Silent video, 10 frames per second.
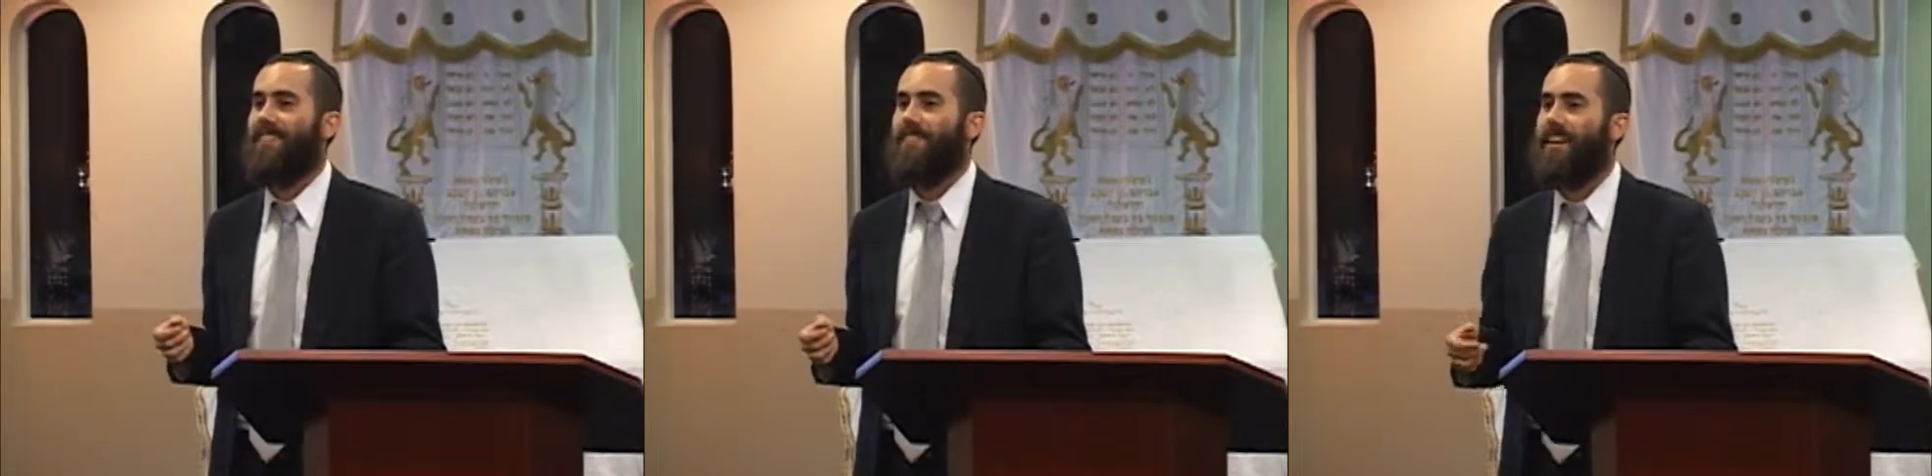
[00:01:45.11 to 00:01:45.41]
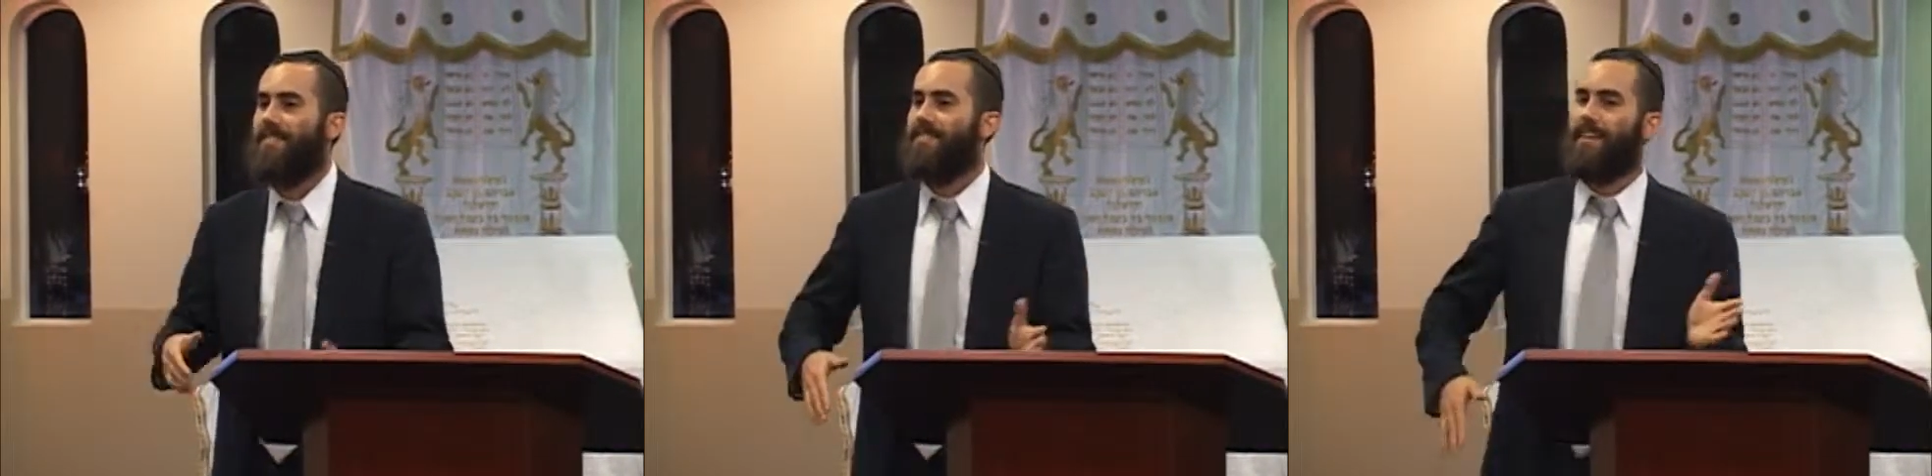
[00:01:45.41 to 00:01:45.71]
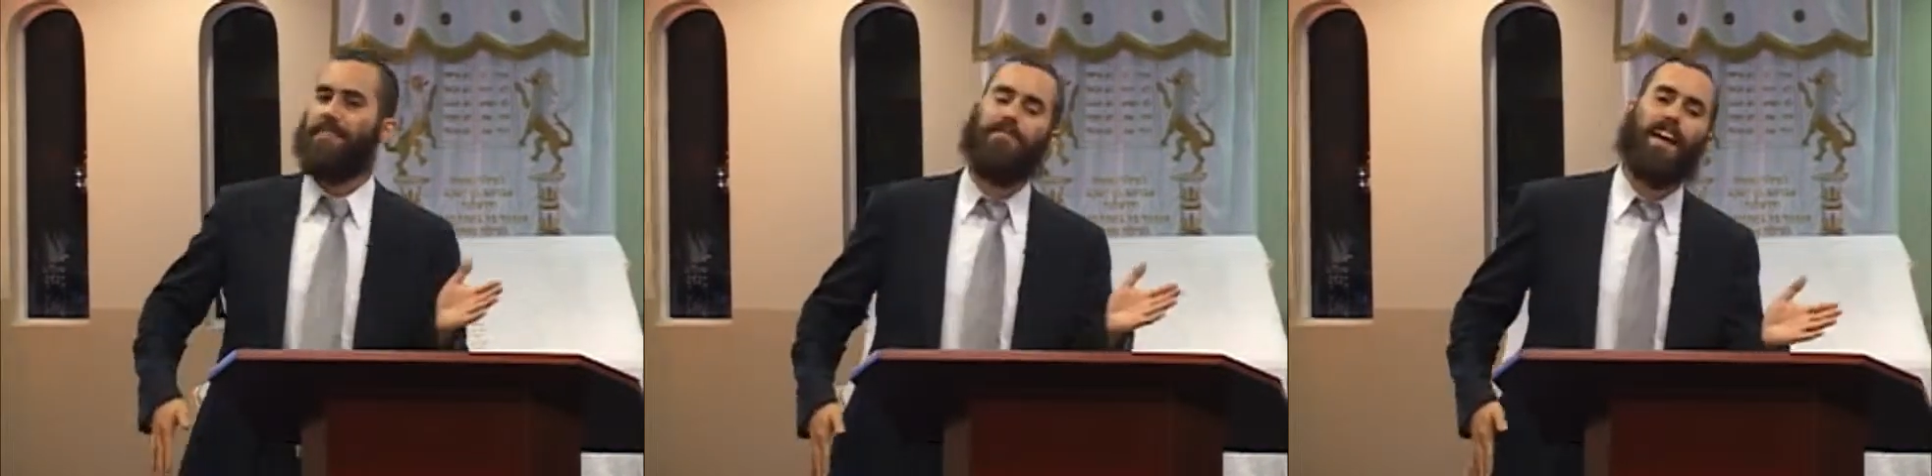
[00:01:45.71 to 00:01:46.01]
We had this
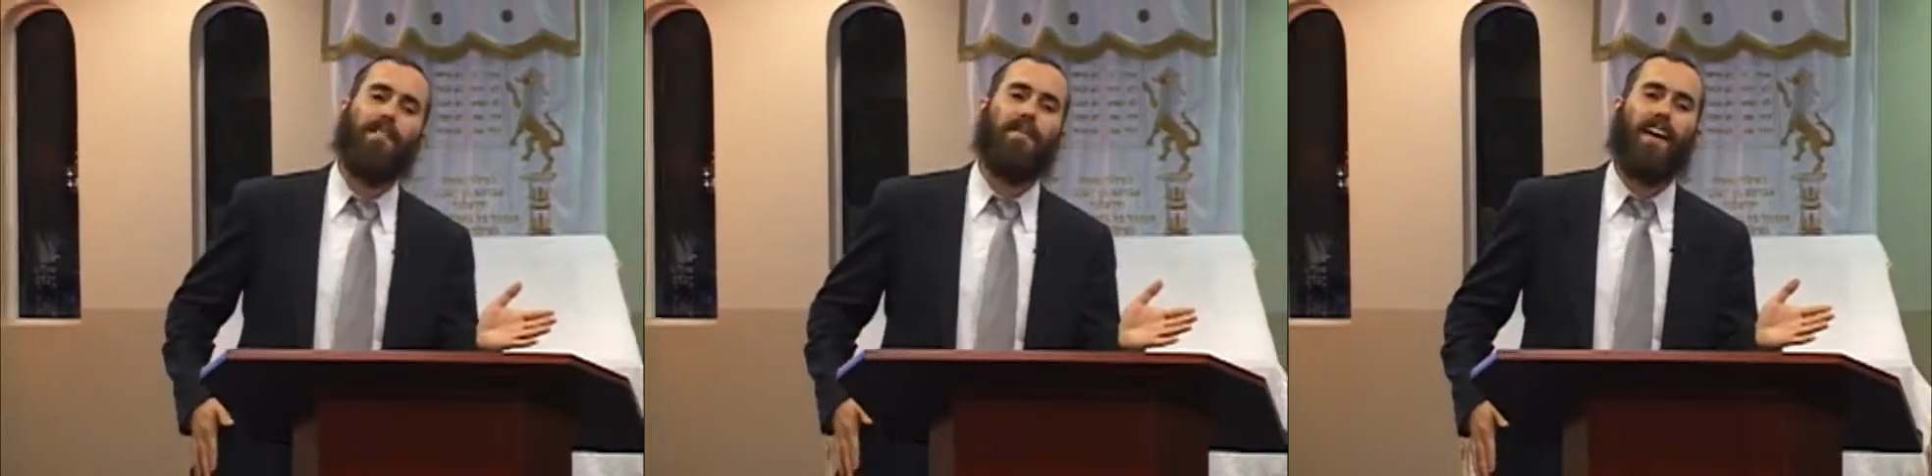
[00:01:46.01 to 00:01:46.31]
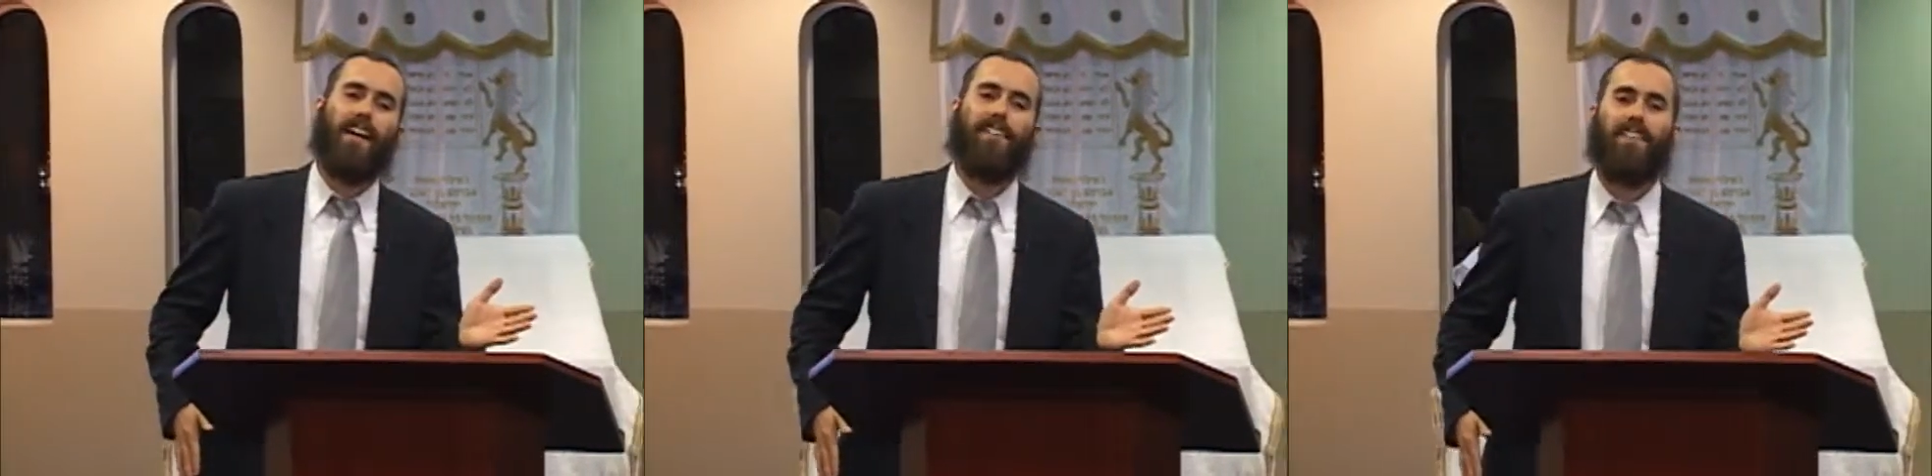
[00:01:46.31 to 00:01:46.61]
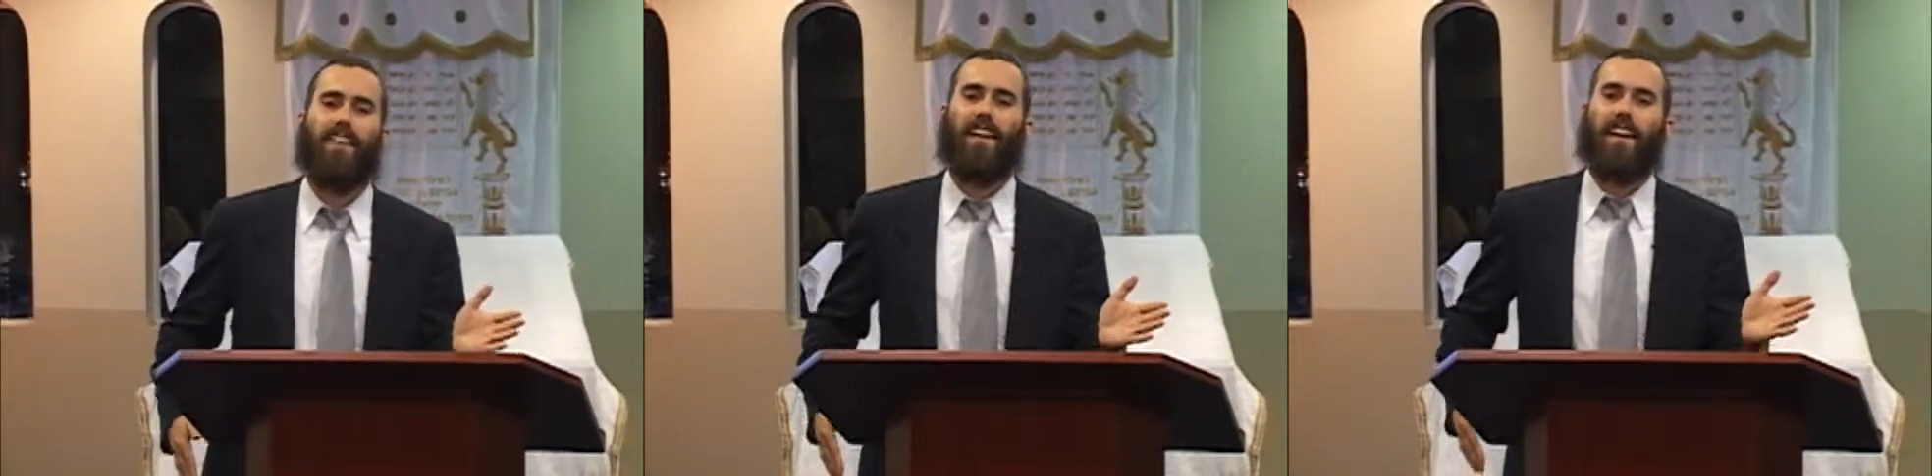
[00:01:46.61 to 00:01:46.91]
like flat man,
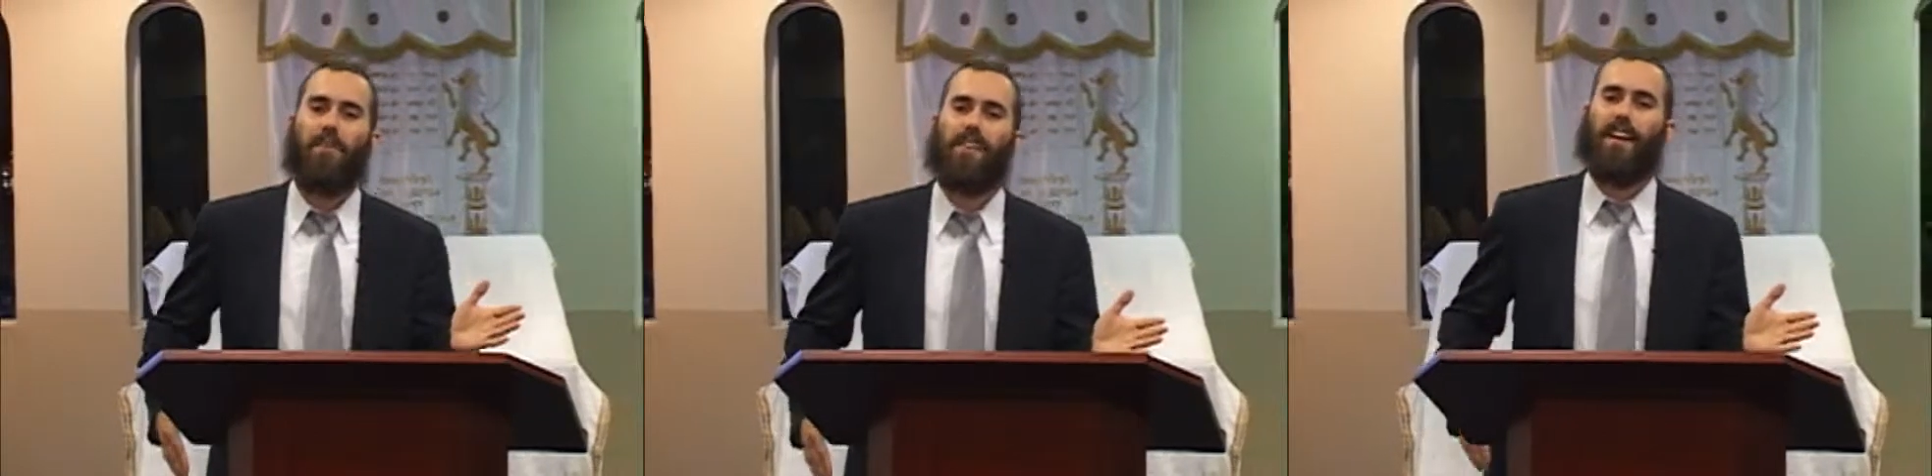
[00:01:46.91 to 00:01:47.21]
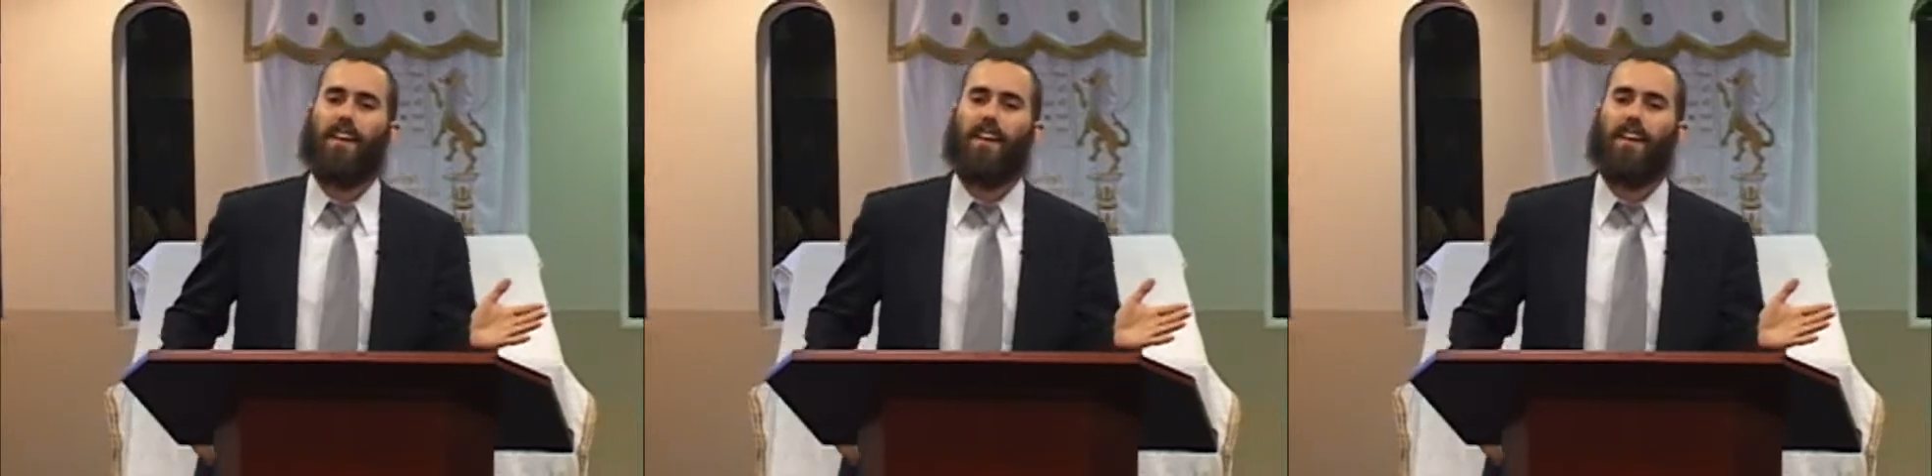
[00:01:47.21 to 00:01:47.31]
and he was like kind